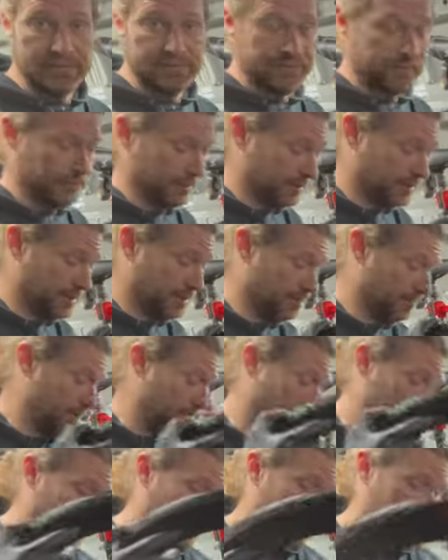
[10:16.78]
or
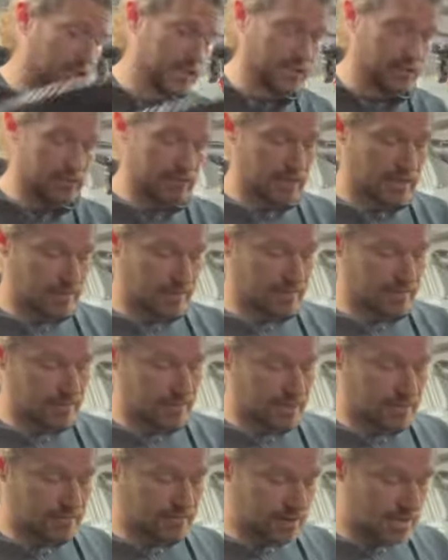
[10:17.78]
something, and I don't have the
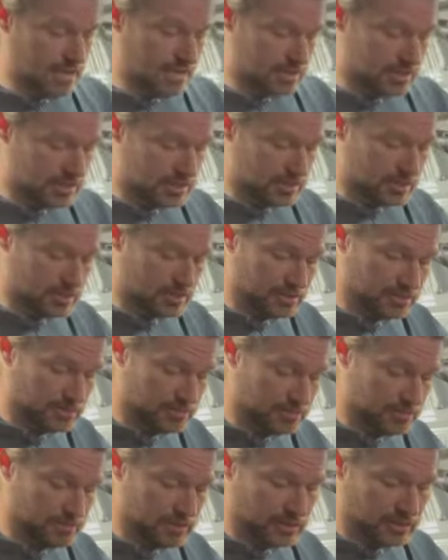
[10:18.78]
right wrench to
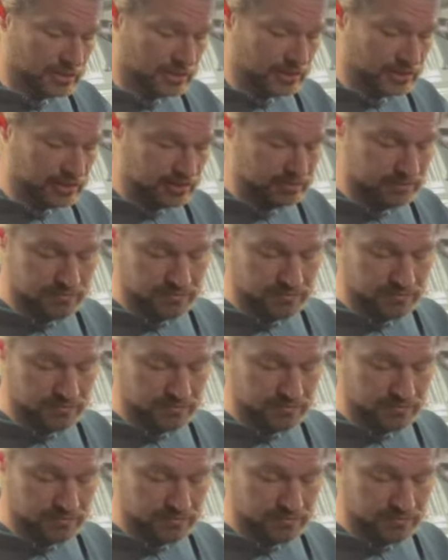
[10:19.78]
really